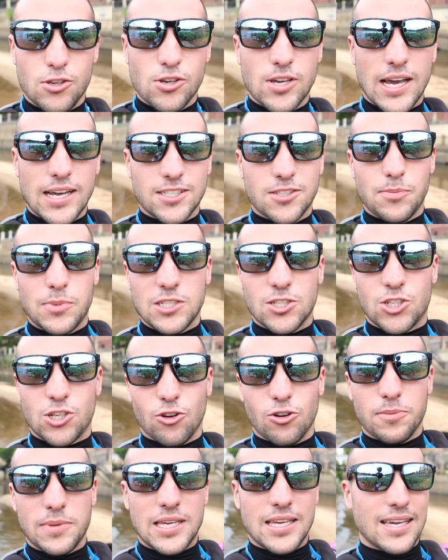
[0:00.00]
You guys have been
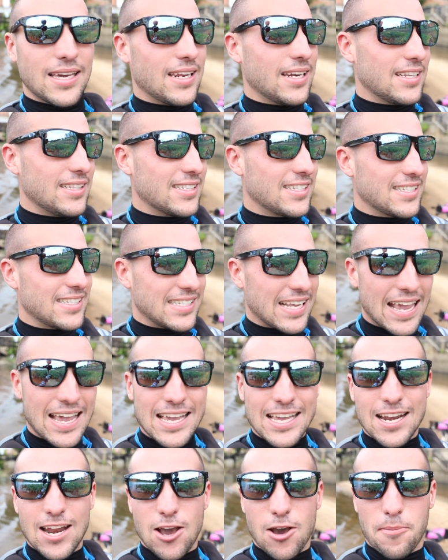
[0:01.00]
showing me an
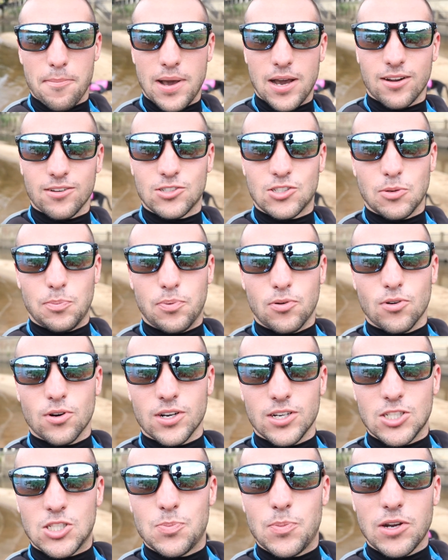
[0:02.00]
insane amount of
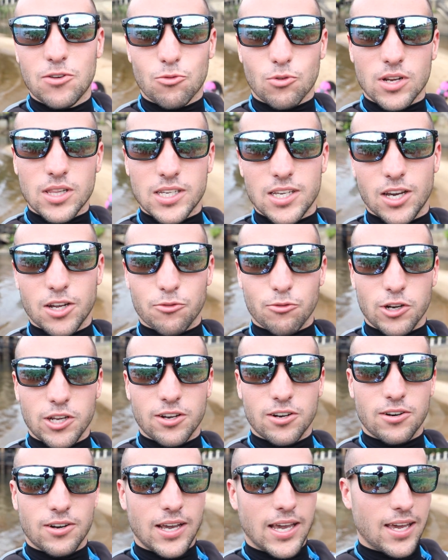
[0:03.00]
support. It's been really
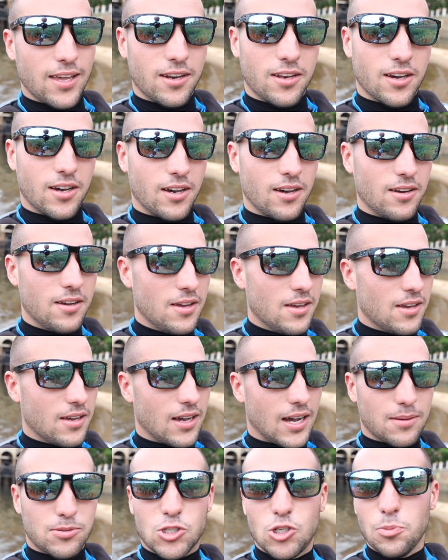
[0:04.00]
unreal, and uh,
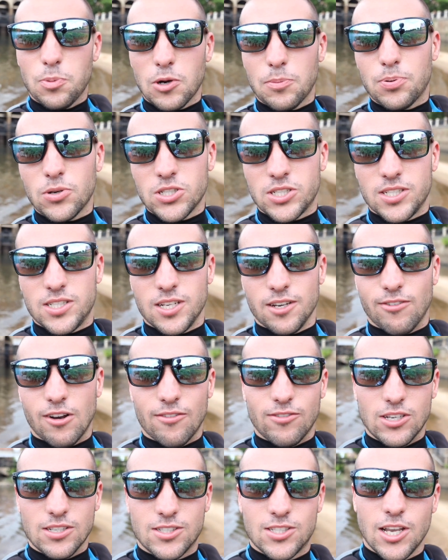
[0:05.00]
I'm super appreciative
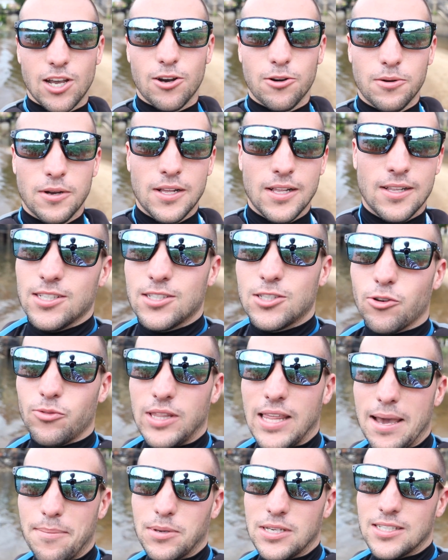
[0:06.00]
of it. So, so
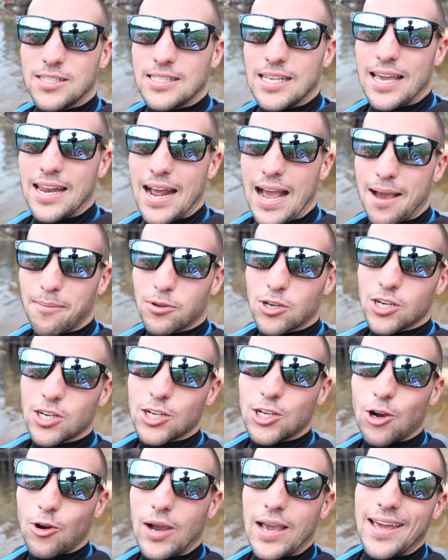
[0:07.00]
with that being said, I'm gonna
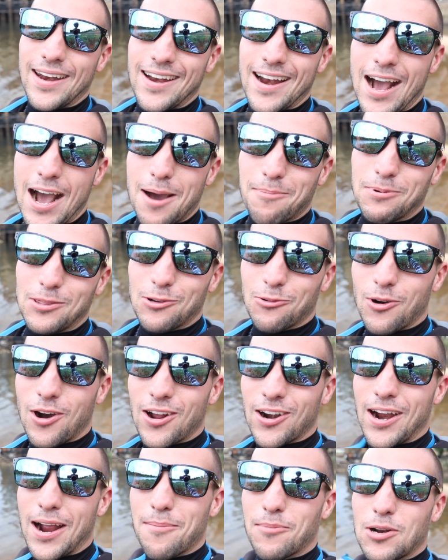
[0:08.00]
go ahead and hop in the
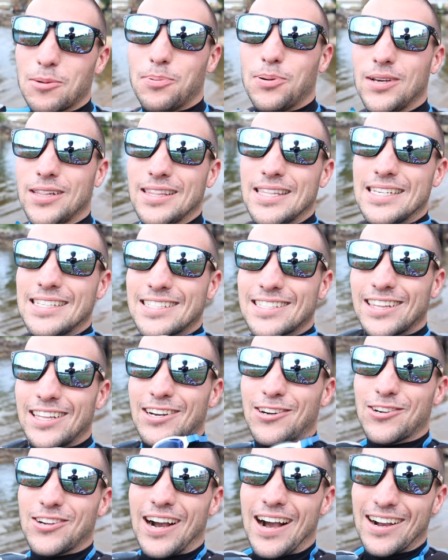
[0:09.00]
water. I'm gonna put these
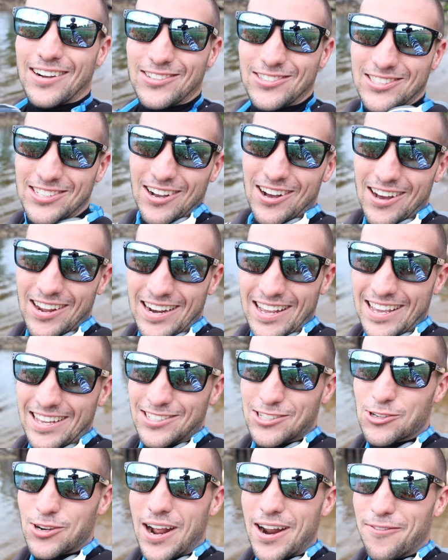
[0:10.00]
little goggles on
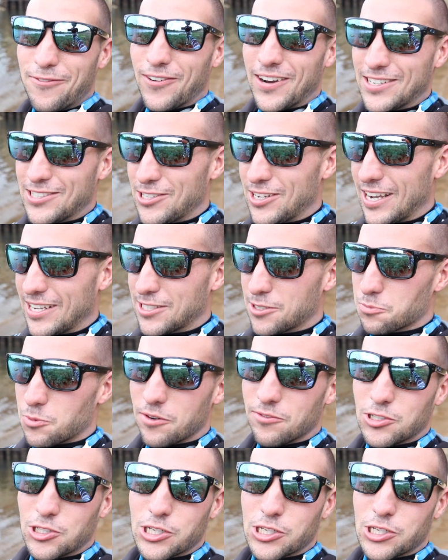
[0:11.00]
and try to find you guys some river